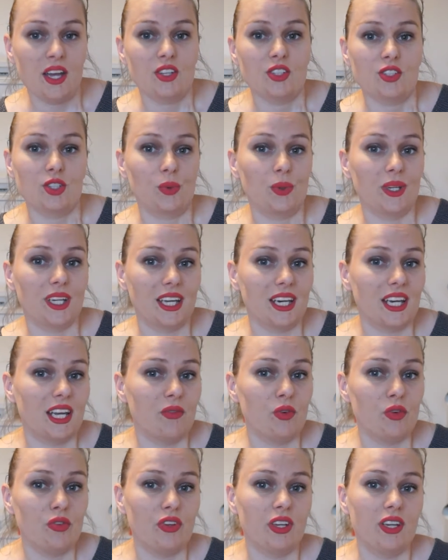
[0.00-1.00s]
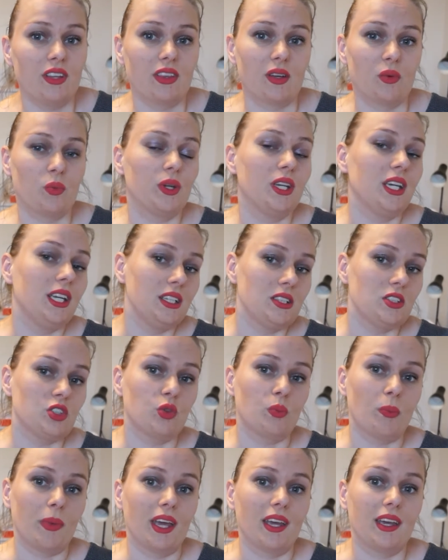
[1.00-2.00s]
So we get everything that we need
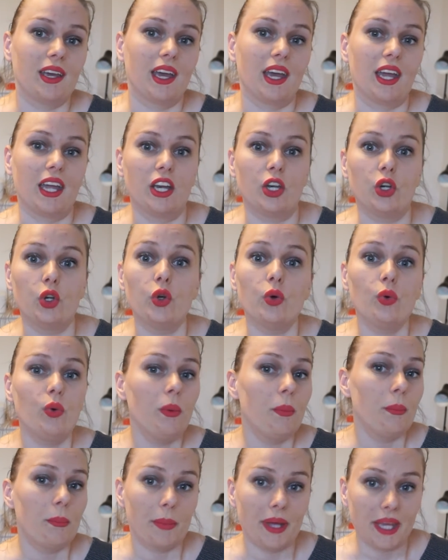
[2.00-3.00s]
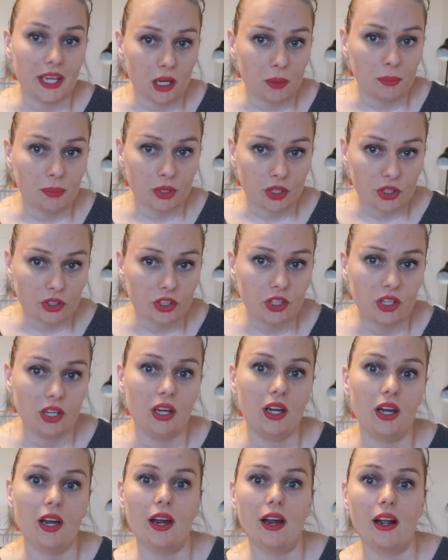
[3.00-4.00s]
to make a new makeup look
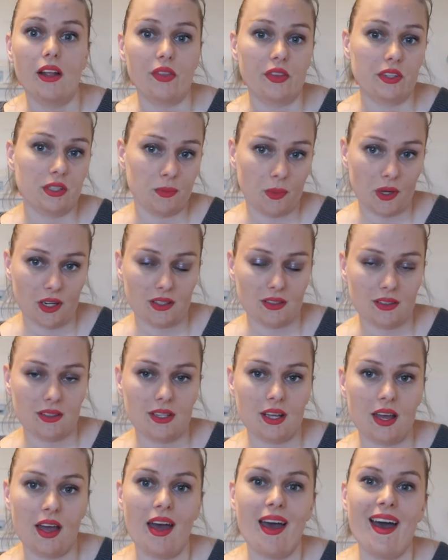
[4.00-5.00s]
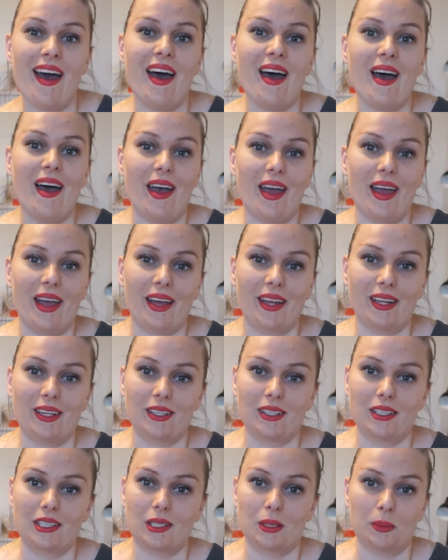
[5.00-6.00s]
in this box
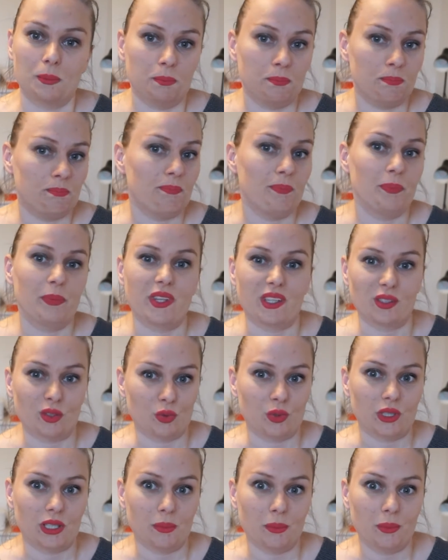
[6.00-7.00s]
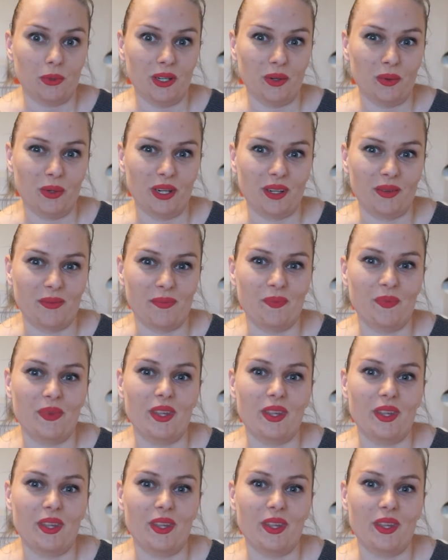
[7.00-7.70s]
and that's what I'm wearing.